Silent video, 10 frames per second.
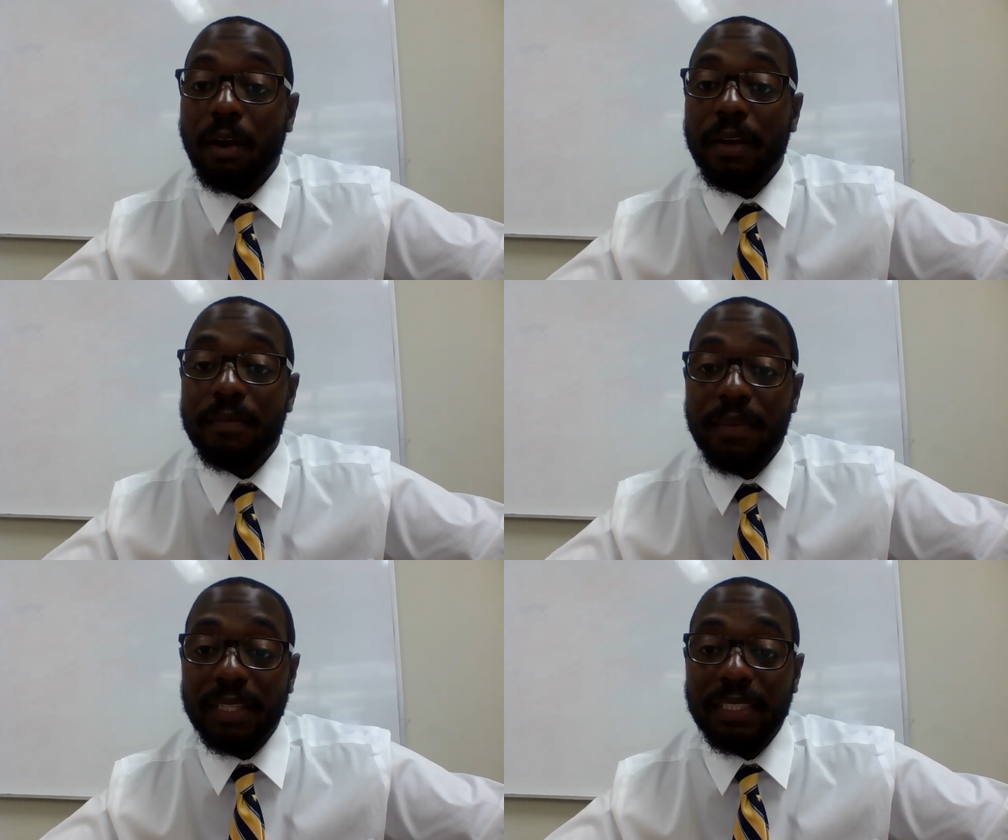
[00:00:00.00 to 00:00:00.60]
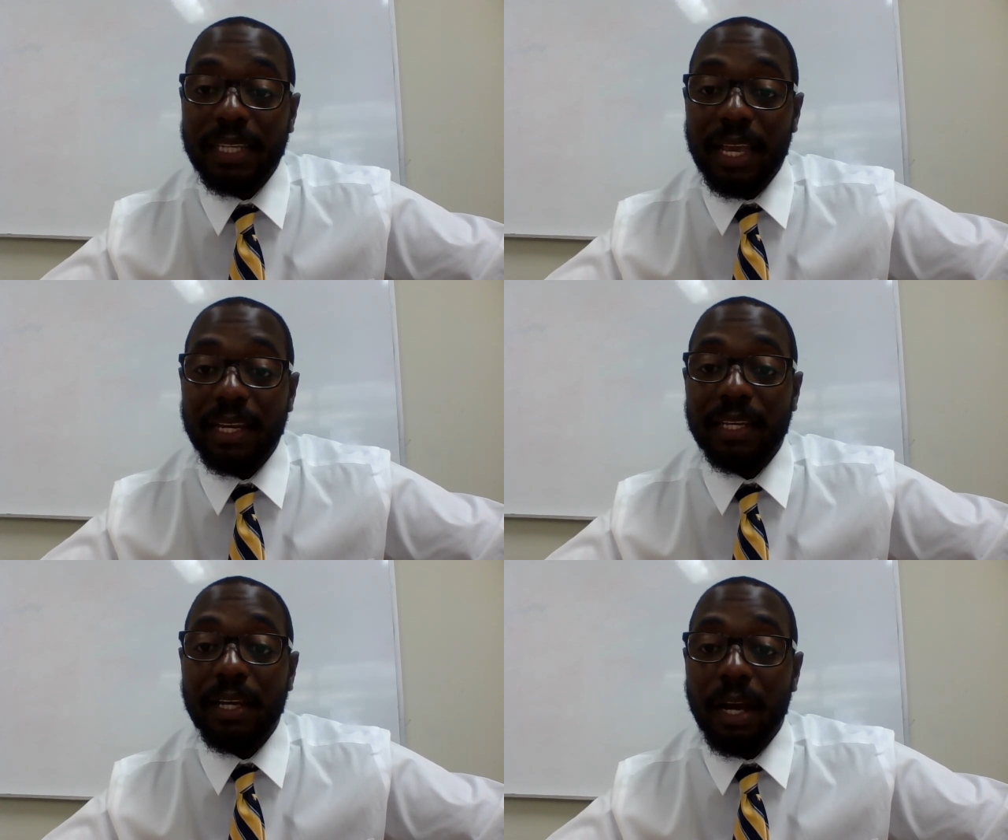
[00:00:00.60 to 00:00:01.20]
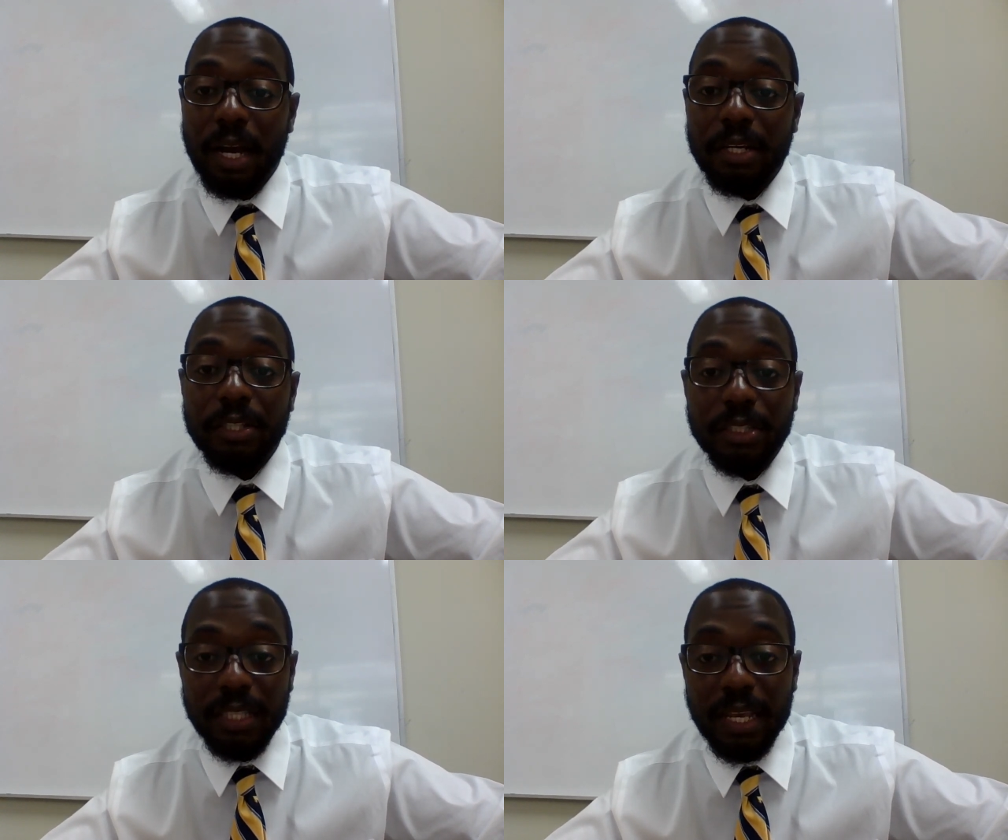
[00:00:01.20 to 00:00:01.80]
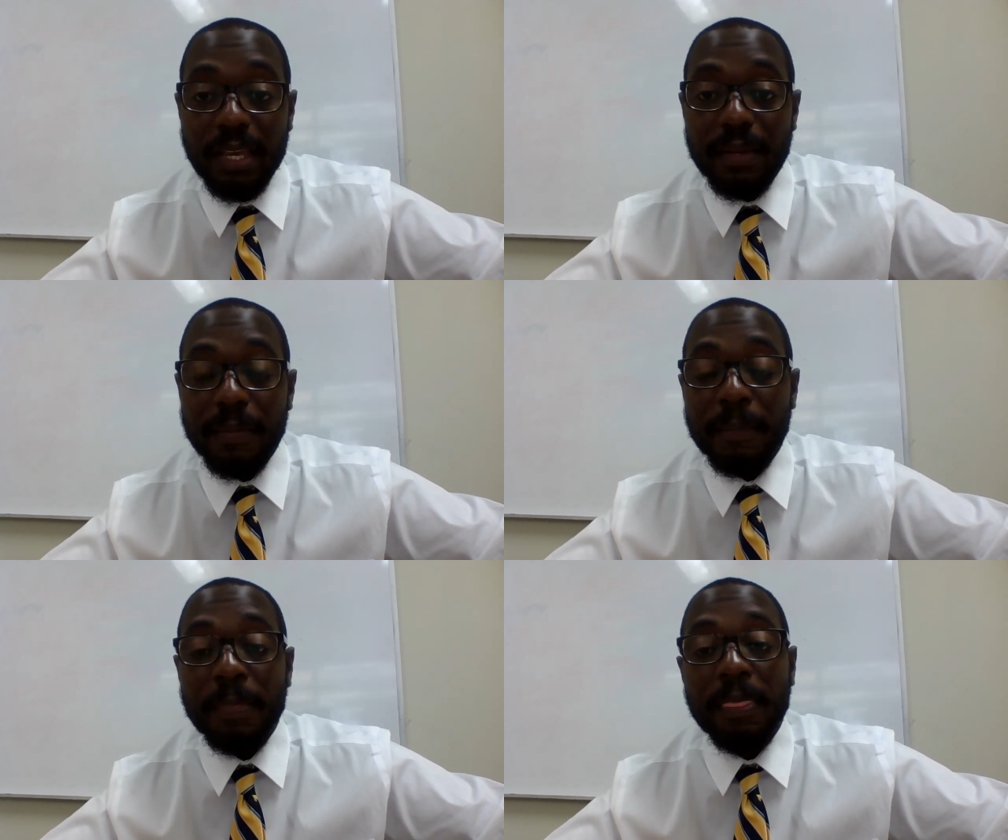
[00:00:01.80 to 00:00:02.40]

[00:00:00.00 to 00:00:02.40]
are investigating understand